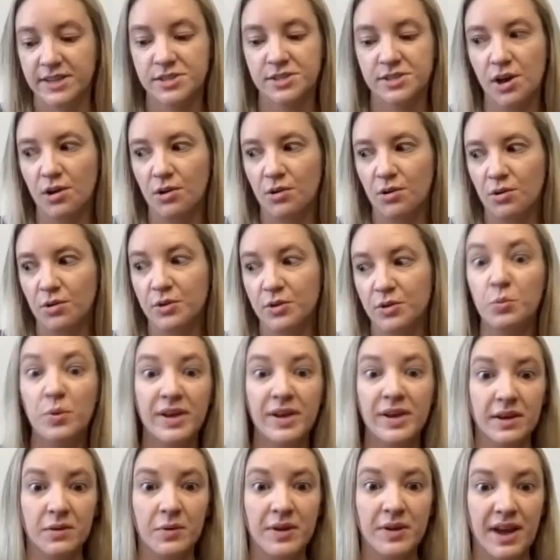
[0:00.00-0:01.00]
So
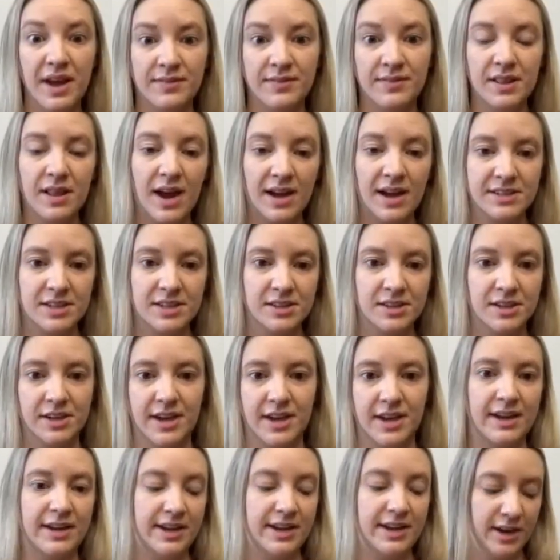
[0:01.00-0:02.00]
we have a lot to
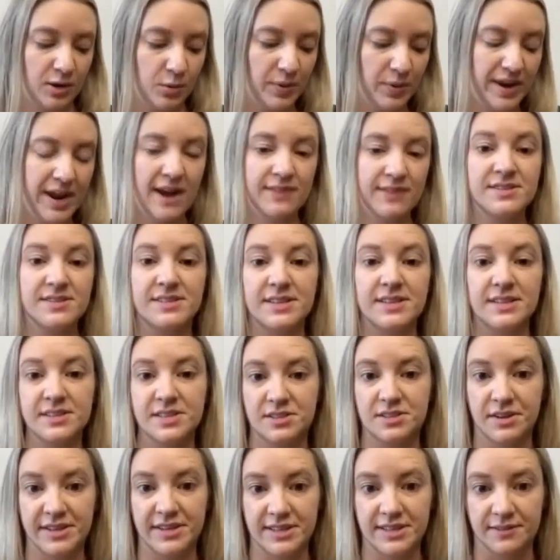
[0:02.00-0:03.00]
look at here. We have
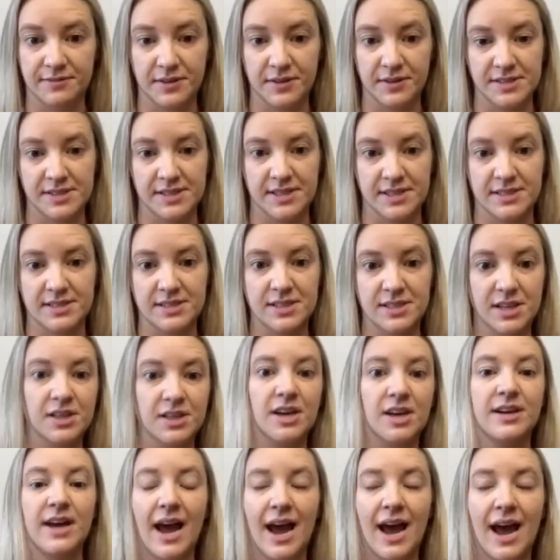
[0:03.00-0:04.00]
sensory differences to
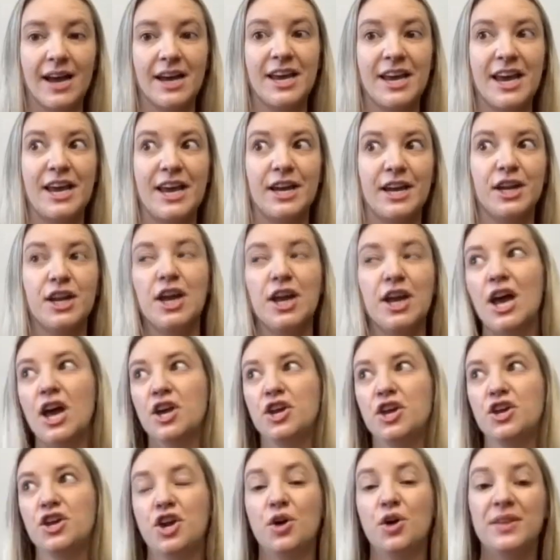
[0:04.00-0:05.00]
look at. And
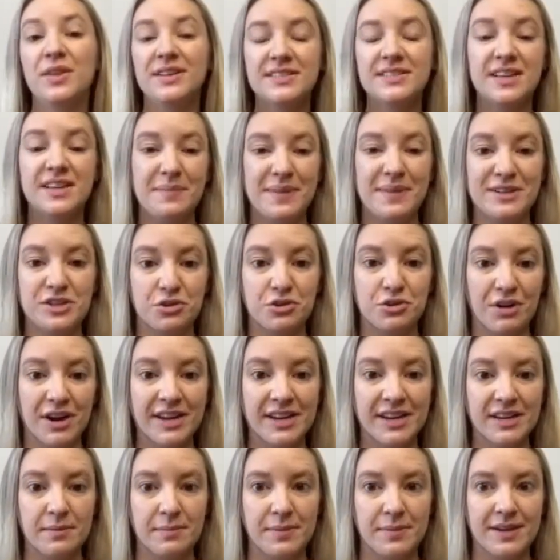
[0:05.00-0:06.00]
this can be
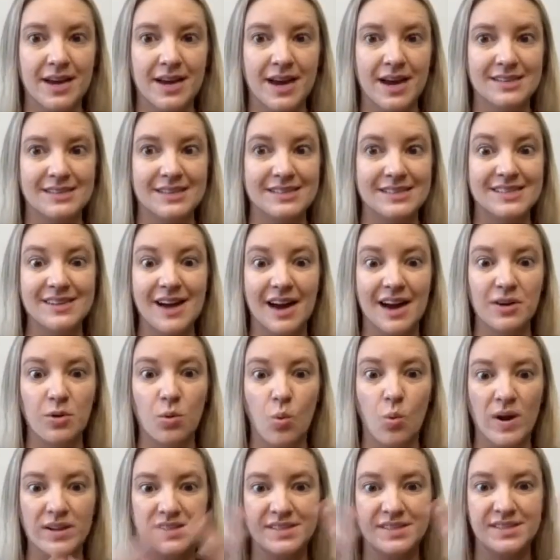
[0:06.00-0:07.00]
tricky because it's not a
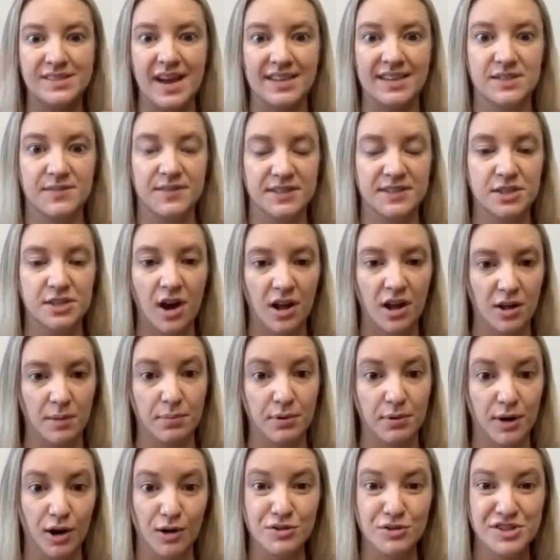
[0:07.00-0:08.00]
one size fits all
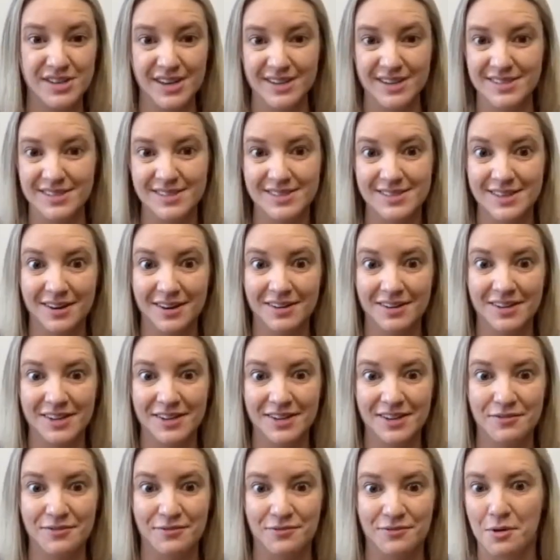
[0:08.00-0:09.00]
approach
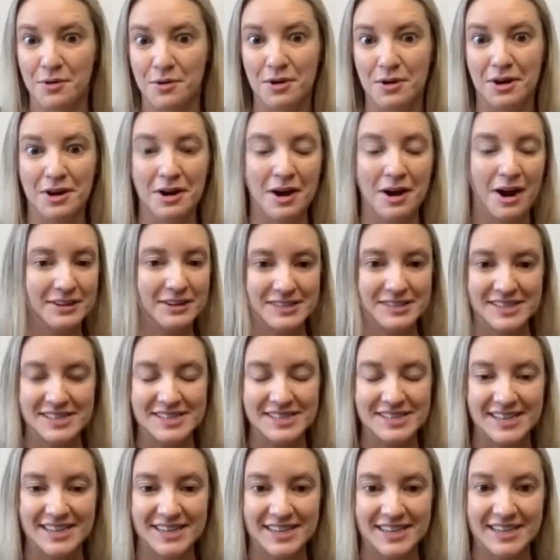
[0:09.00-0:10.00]
necessarily for
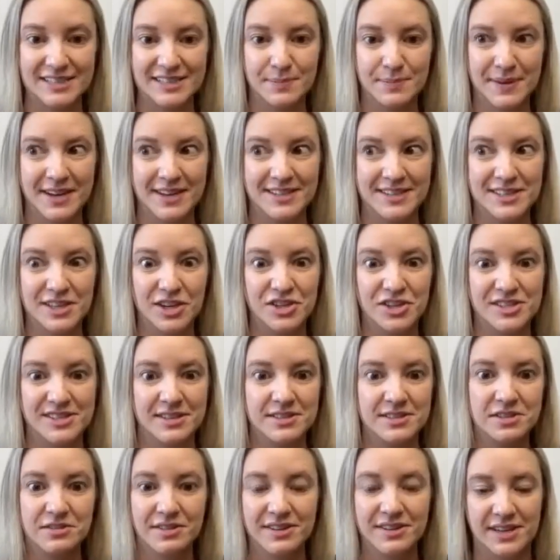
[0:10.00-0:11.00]
autistic kids because their
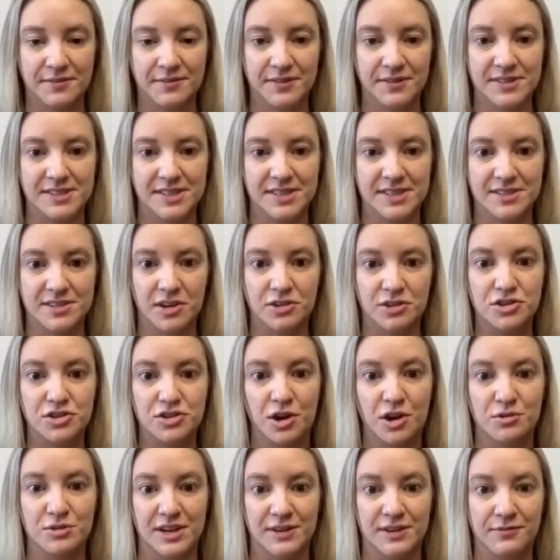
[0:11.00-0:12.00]
sensory differences are
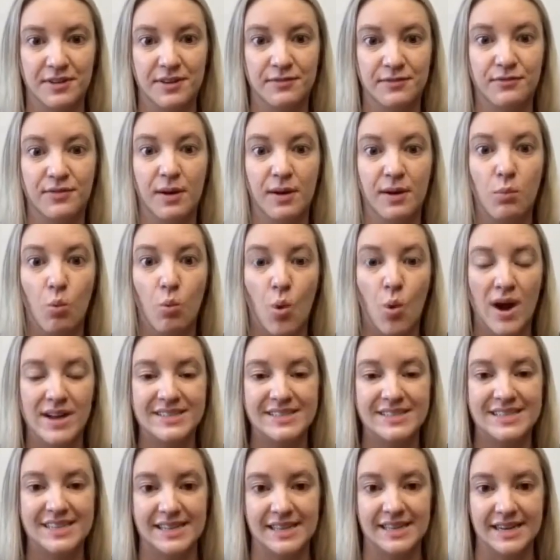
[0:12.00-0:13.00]
so different from
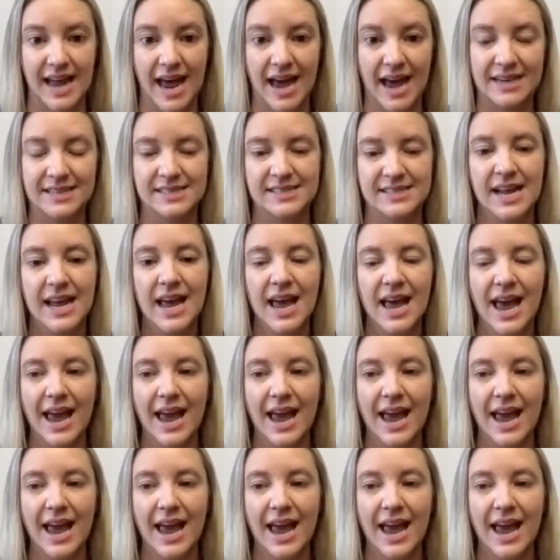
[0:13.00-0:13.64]
one to the next.